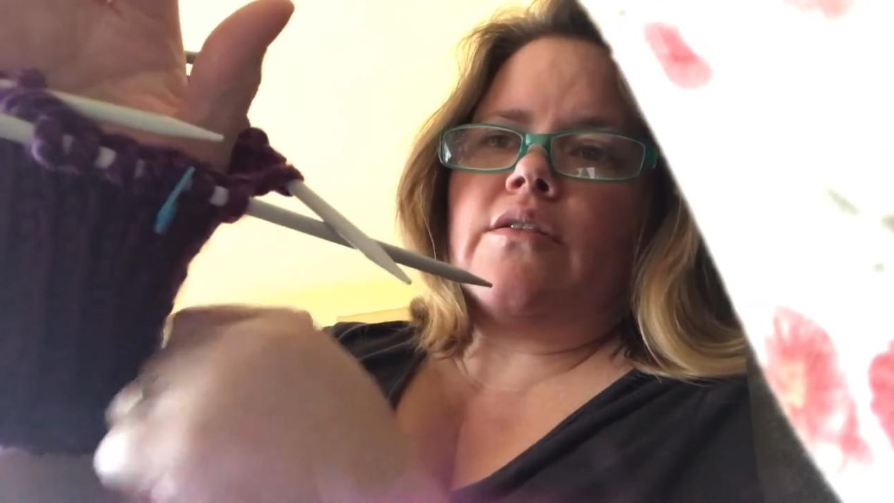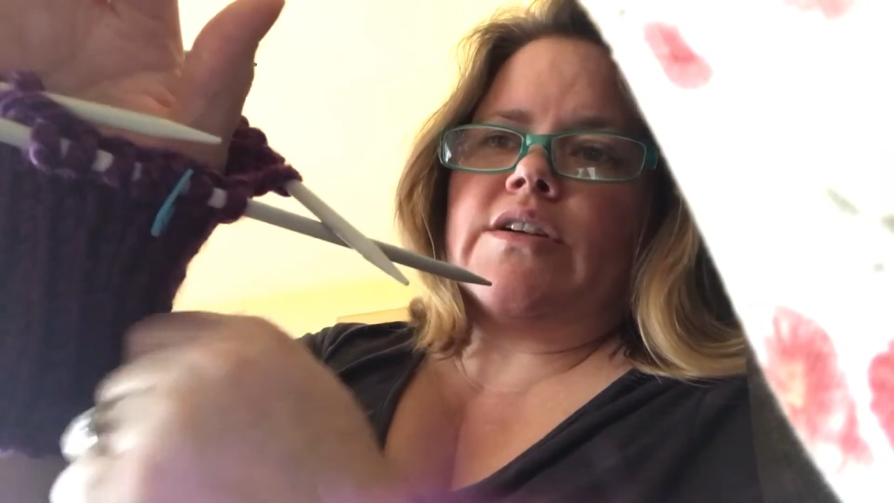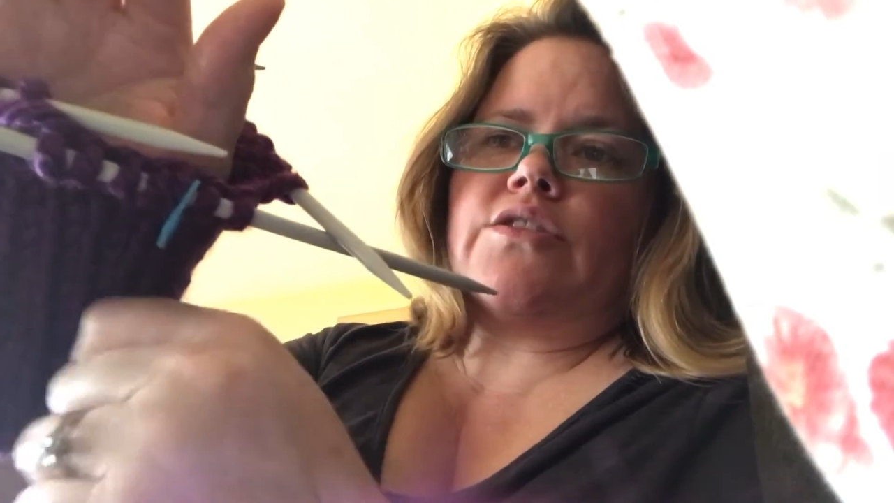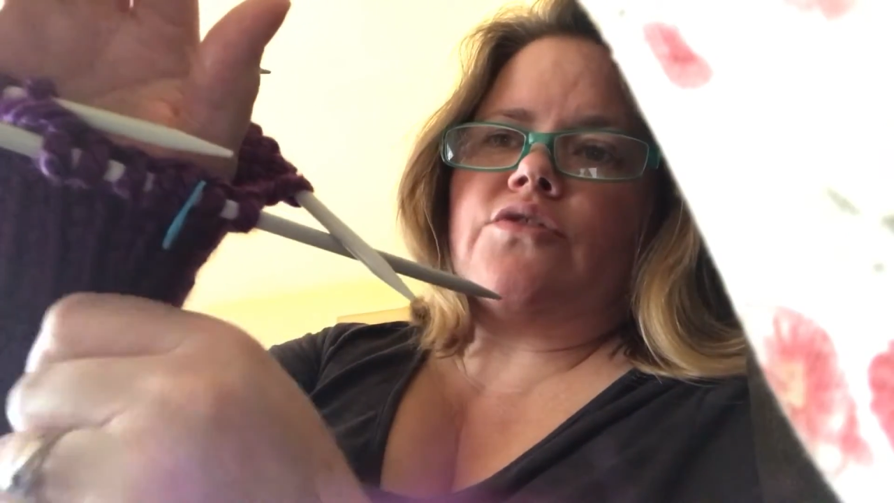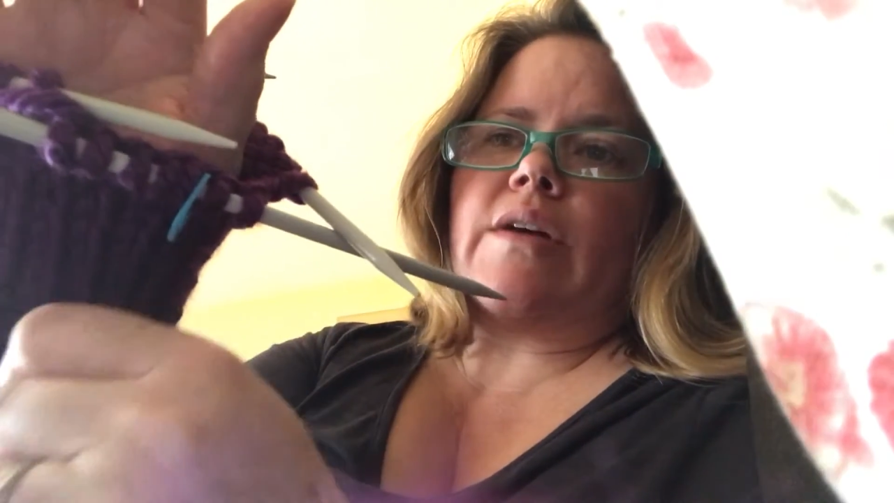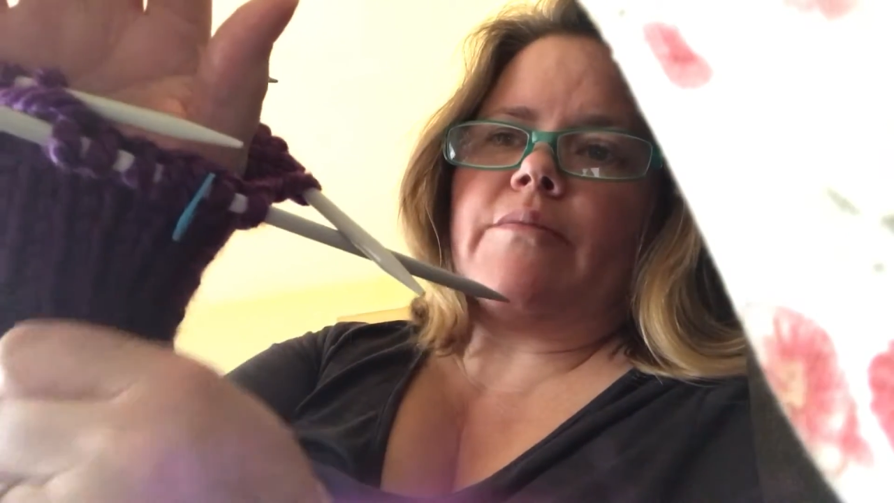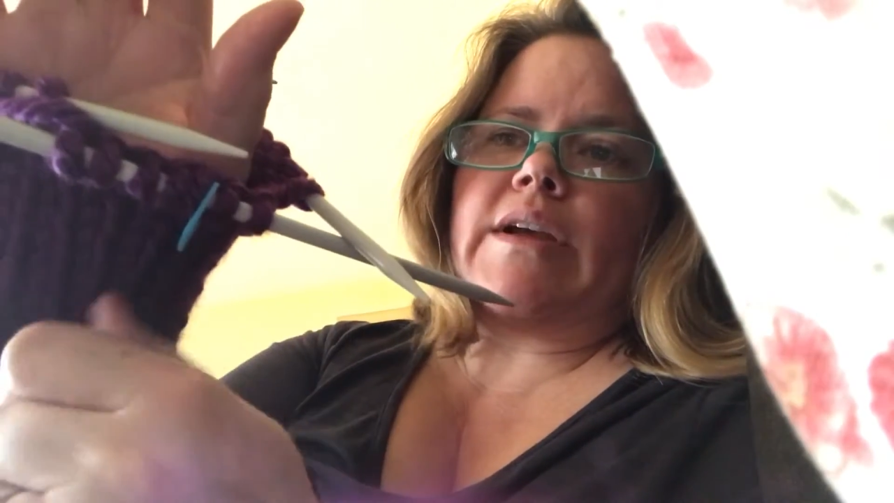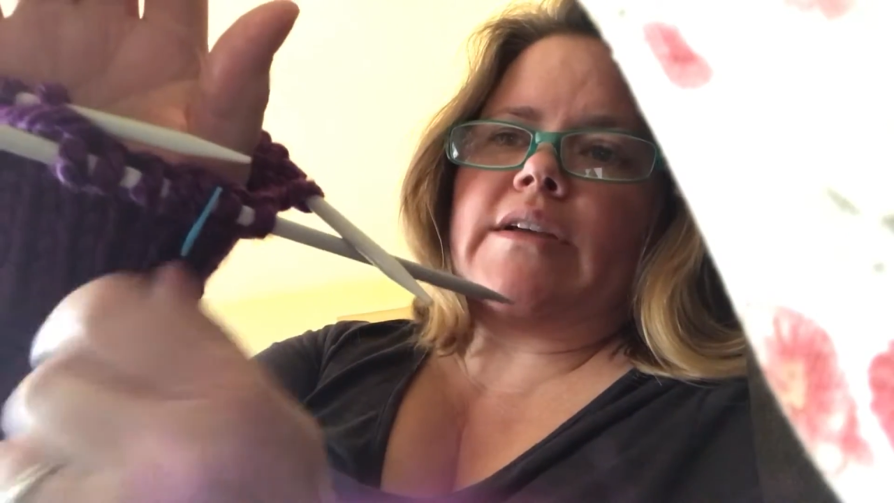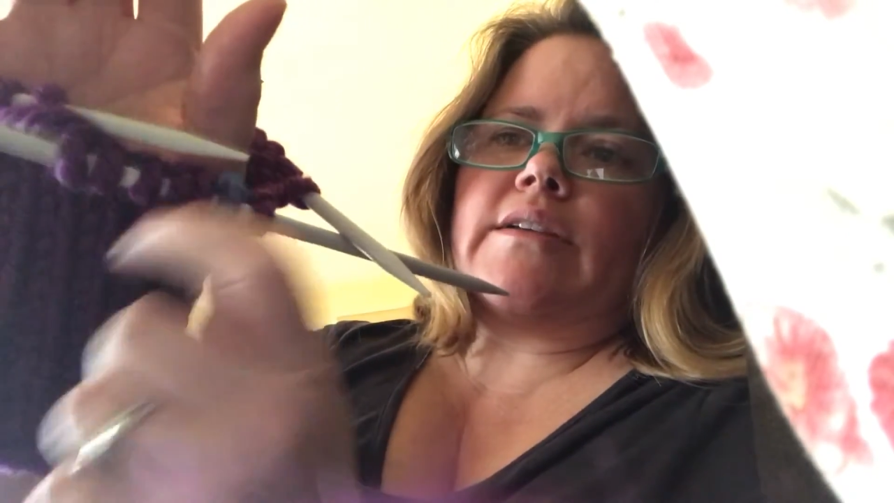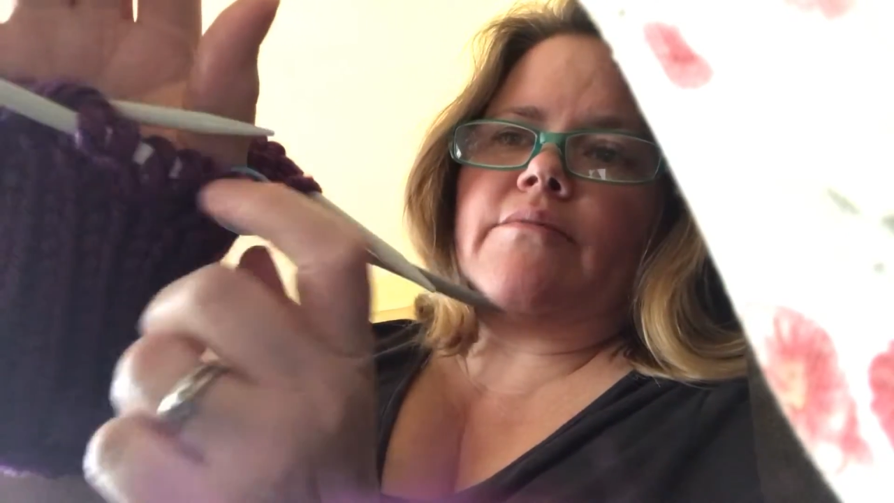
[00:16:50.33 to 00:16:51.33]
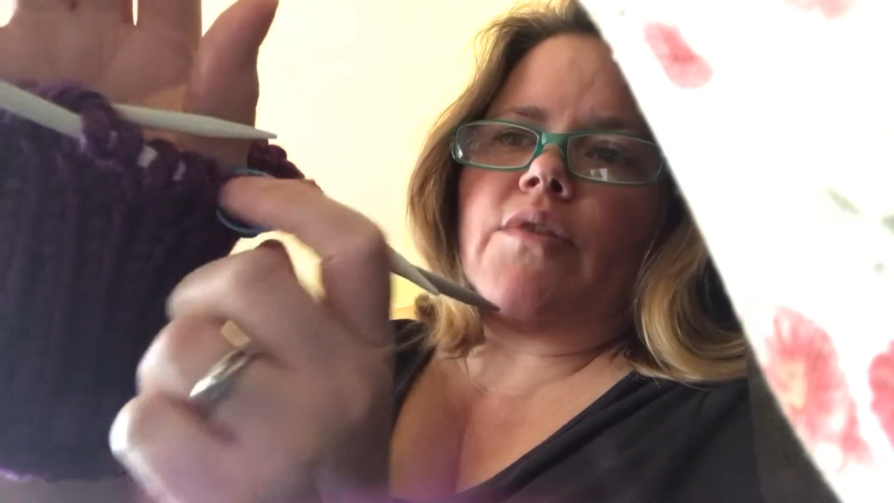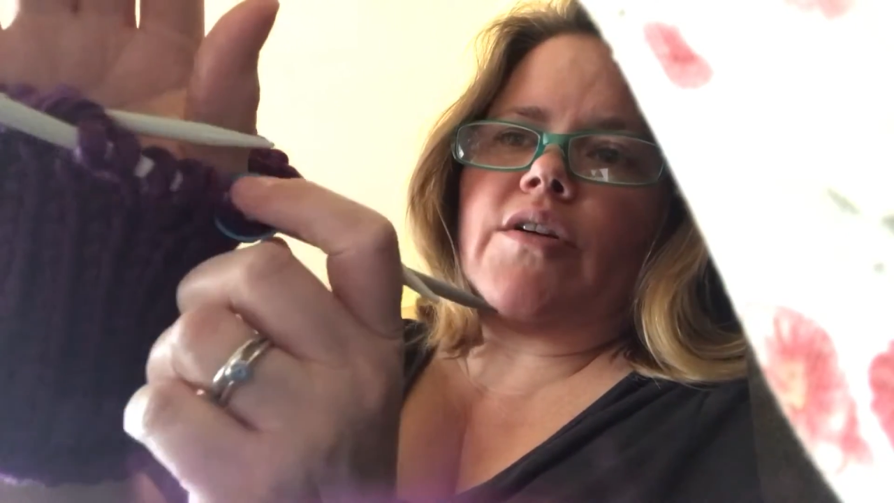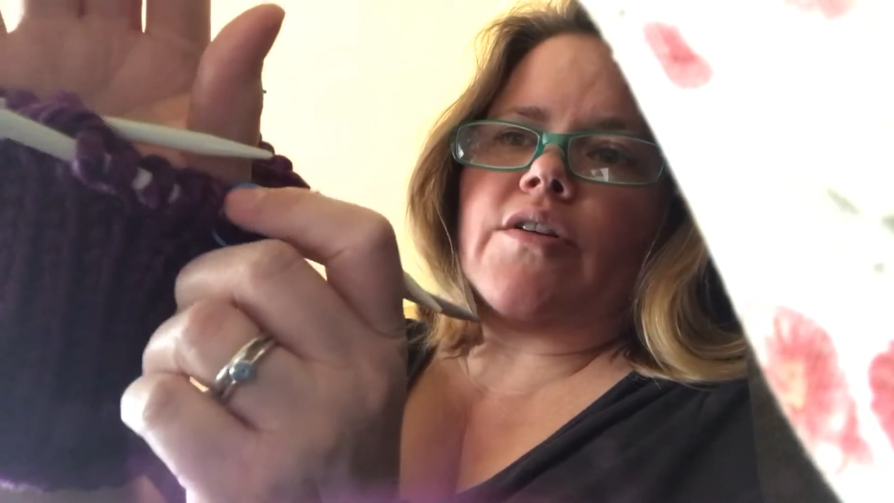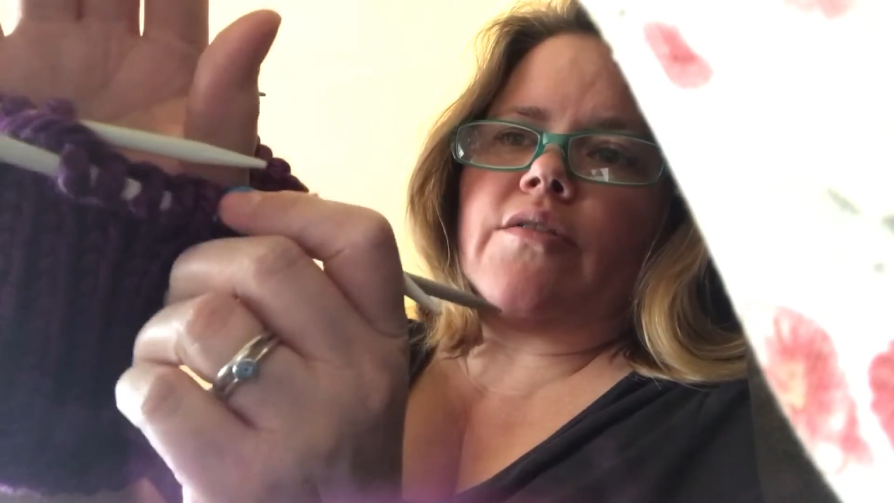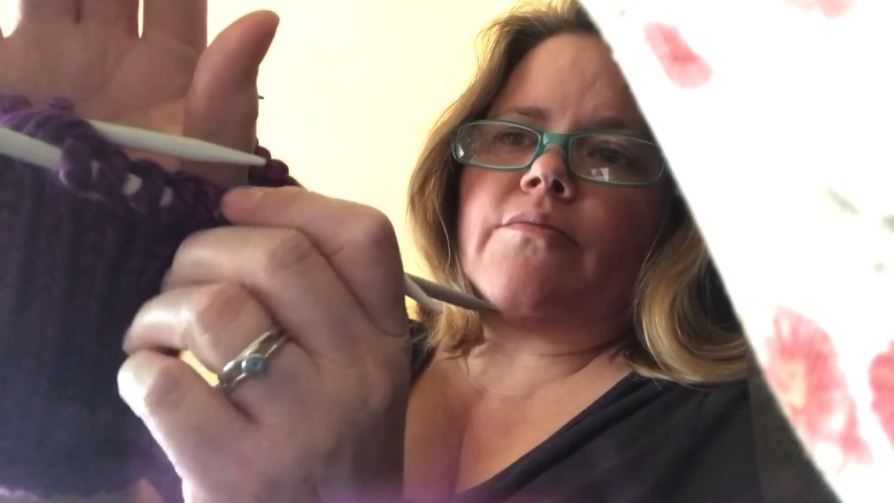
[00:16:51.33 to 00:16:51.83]
I just dropped my
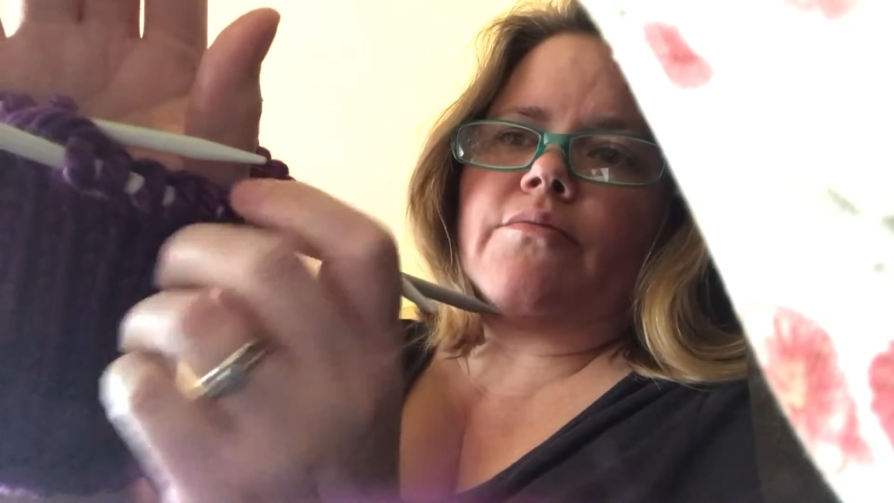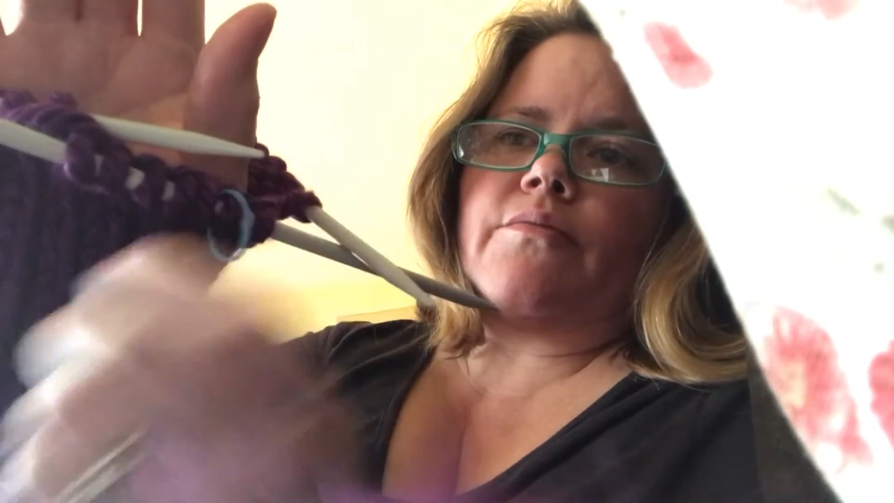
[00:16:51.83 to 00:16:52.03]
marker,